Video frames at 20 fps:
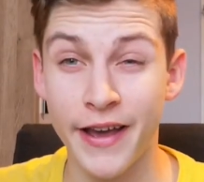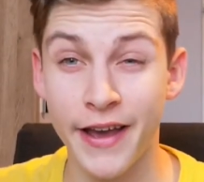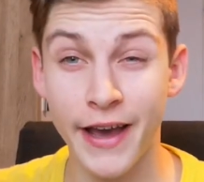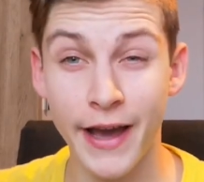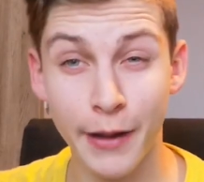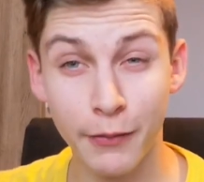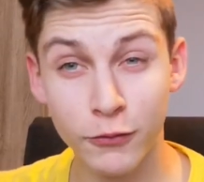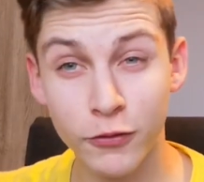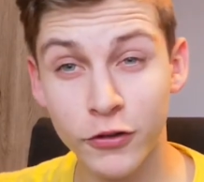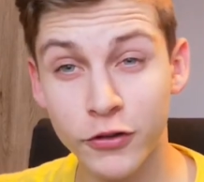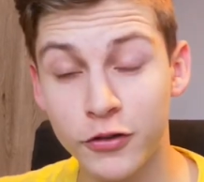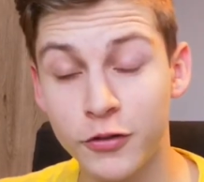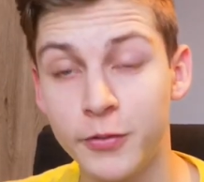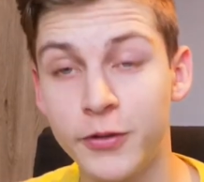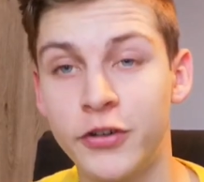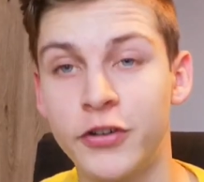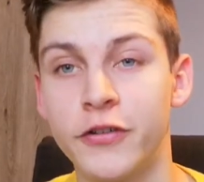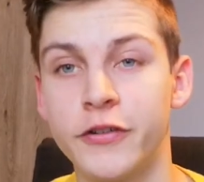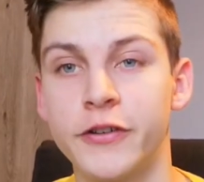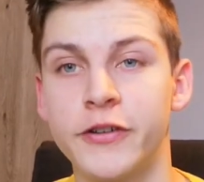I'm going to be
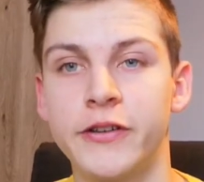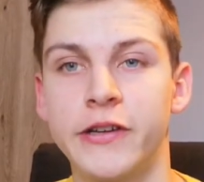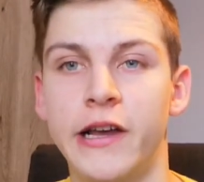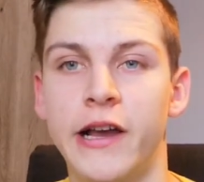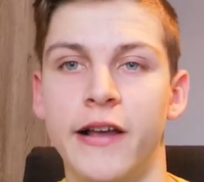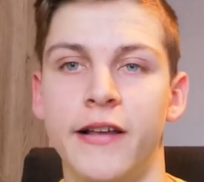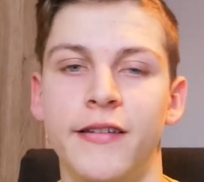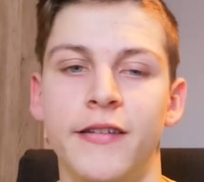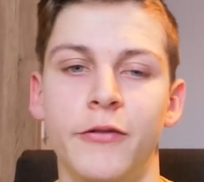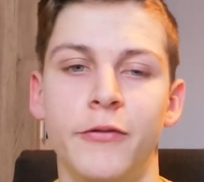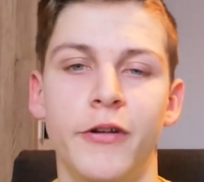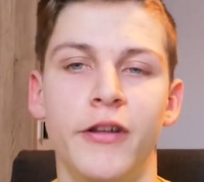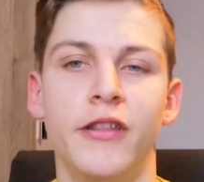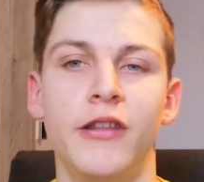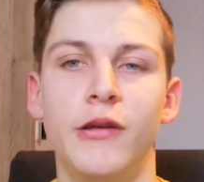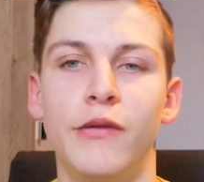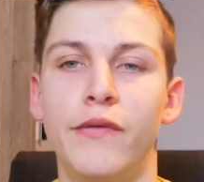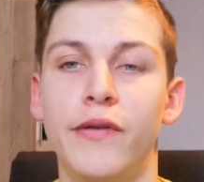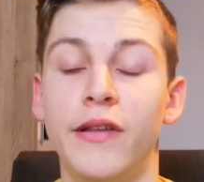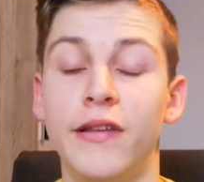showing you guys a run
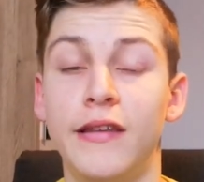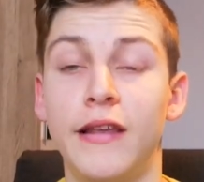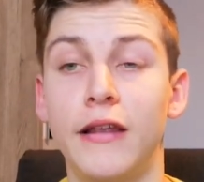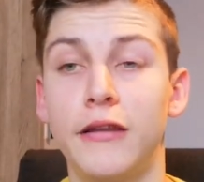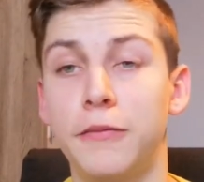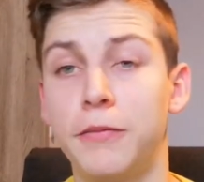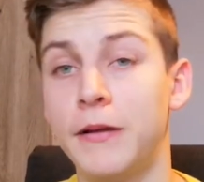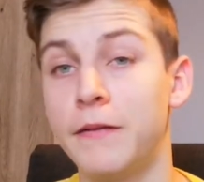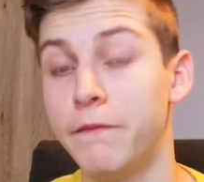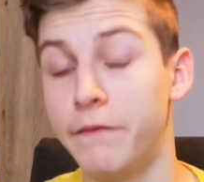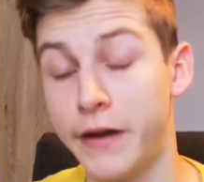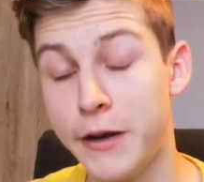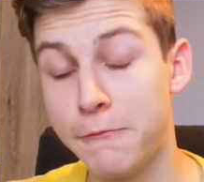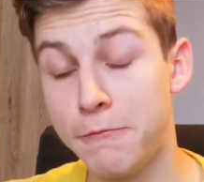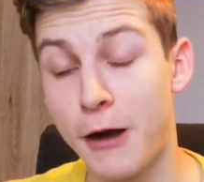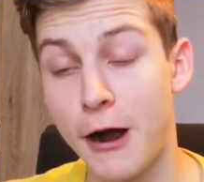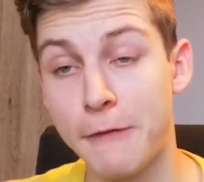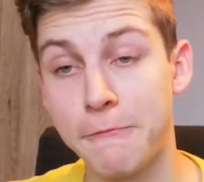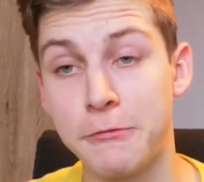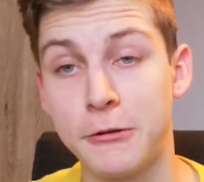defense that's been very
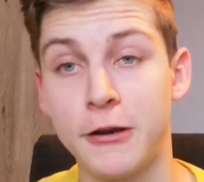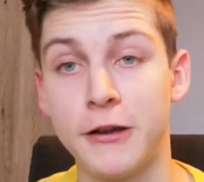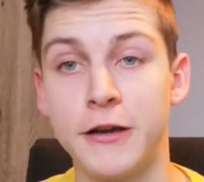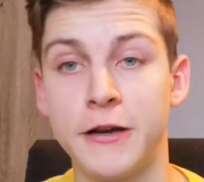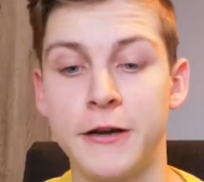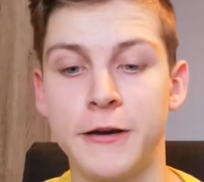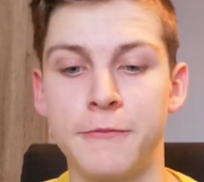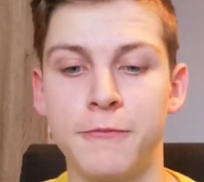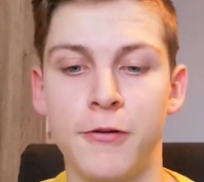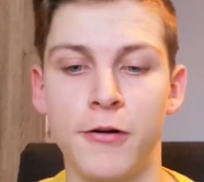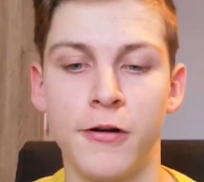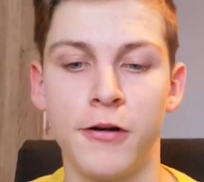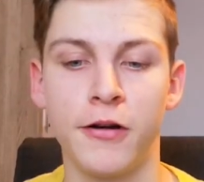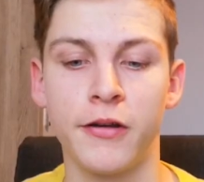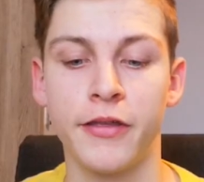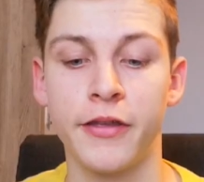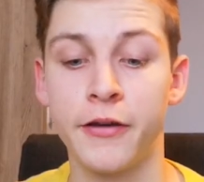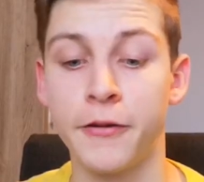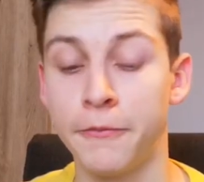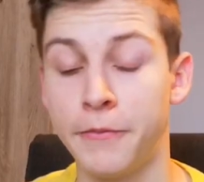popular
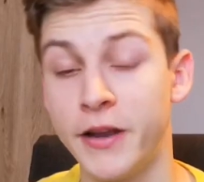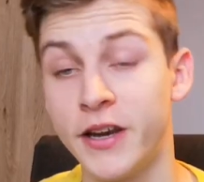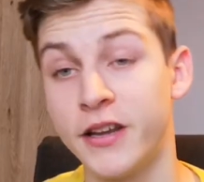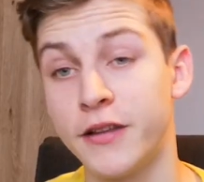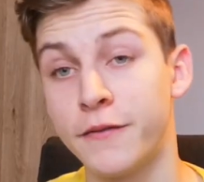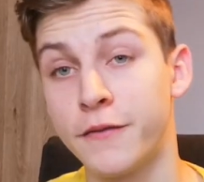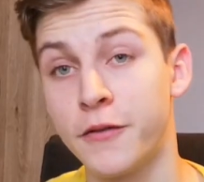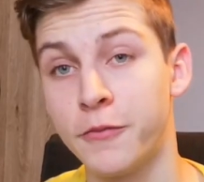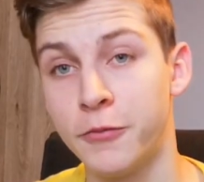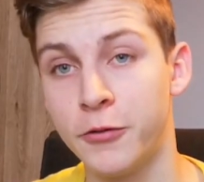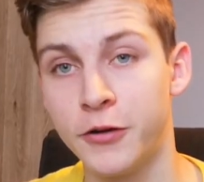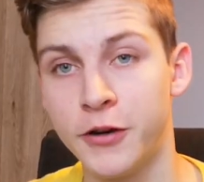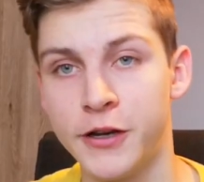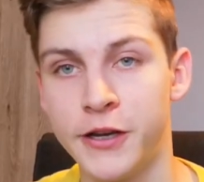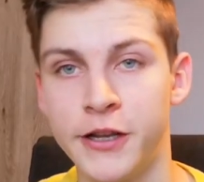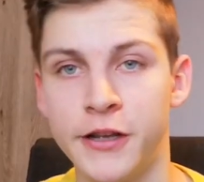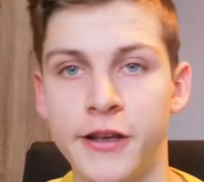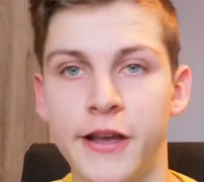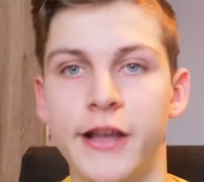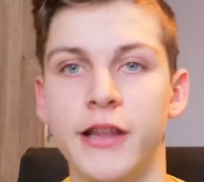among the competitive
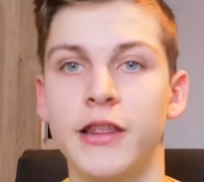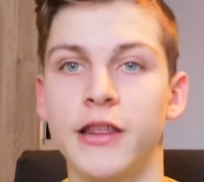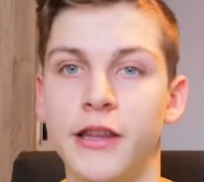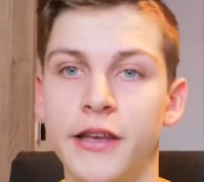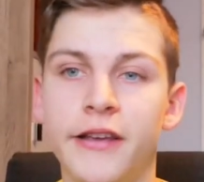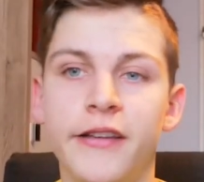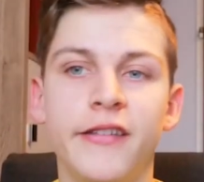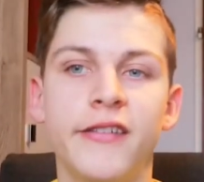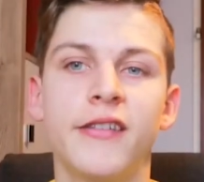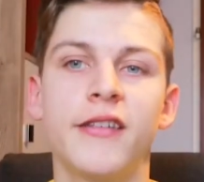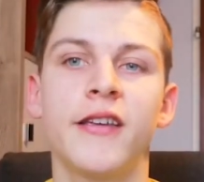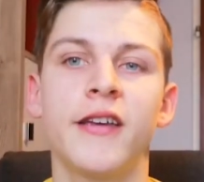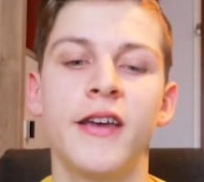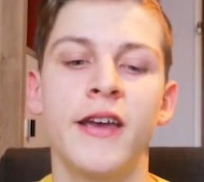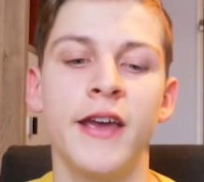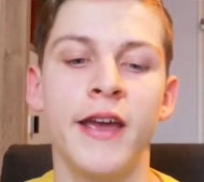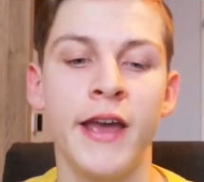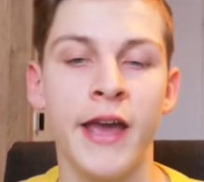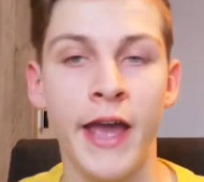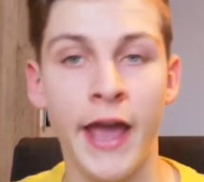community, at least,
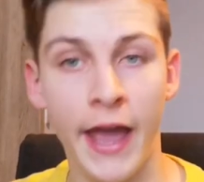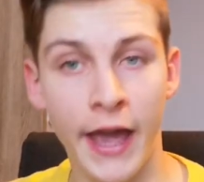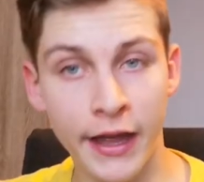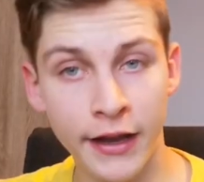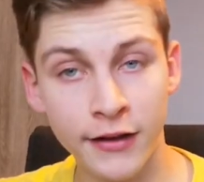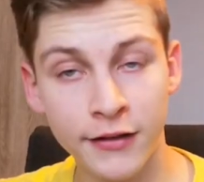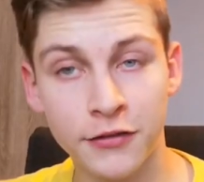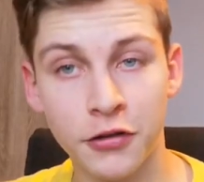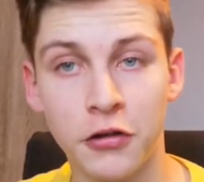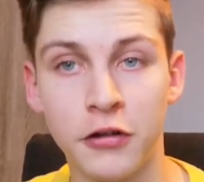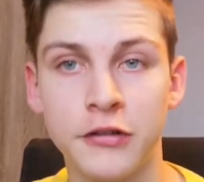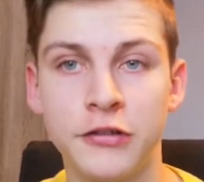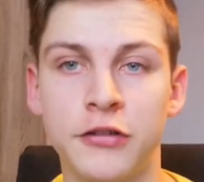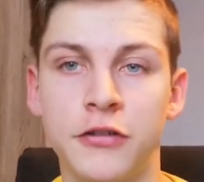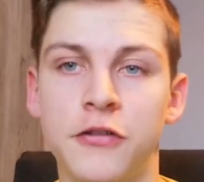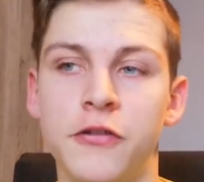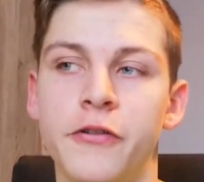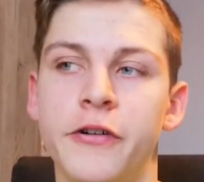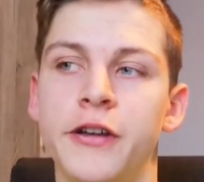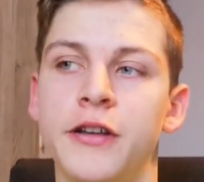and it's also
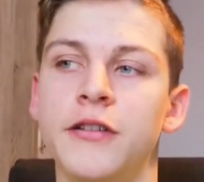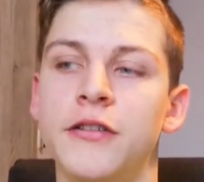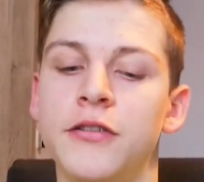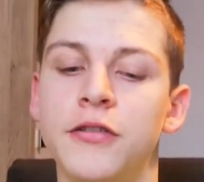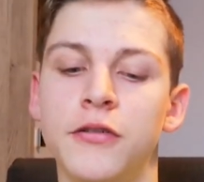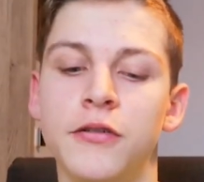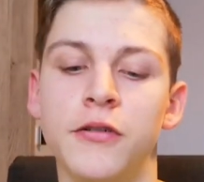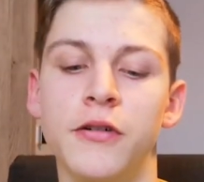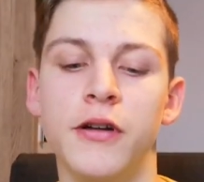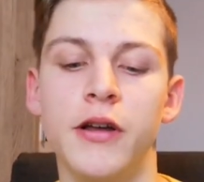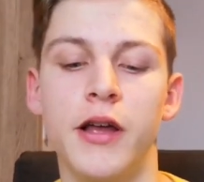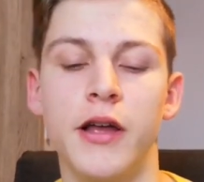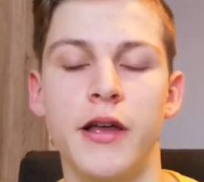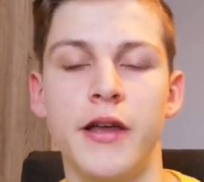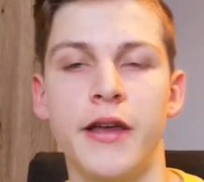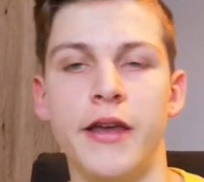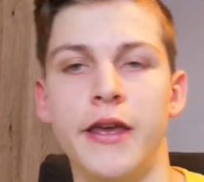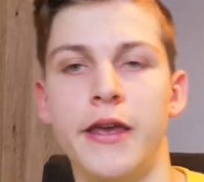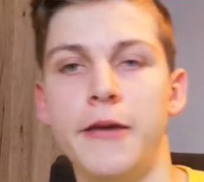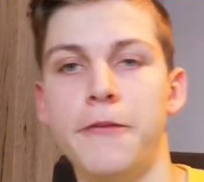going to
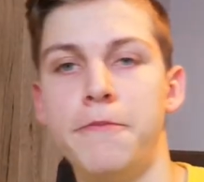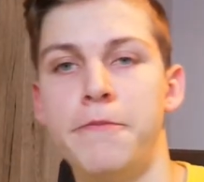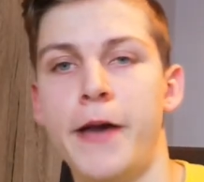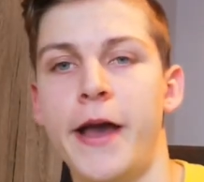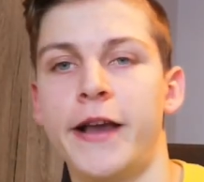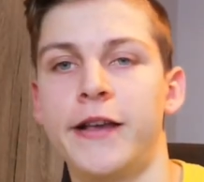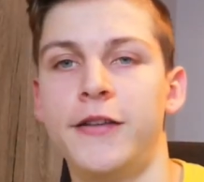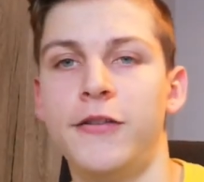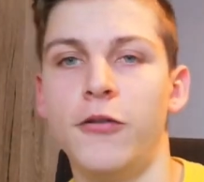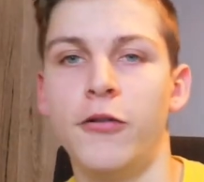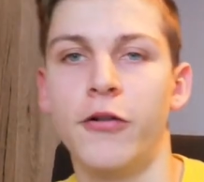impact